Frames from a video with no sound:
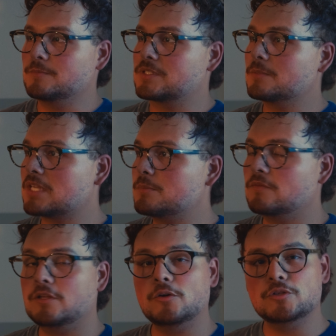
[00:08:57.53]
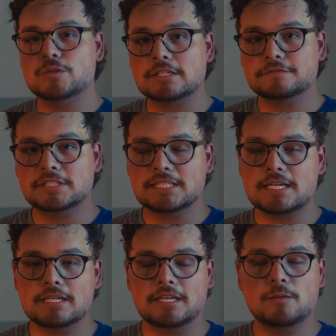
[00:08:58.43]
Sometimes if you don't do stuff like
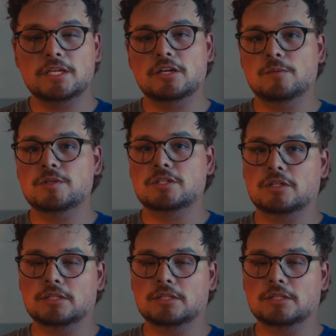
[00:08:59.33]
that, it can make your image look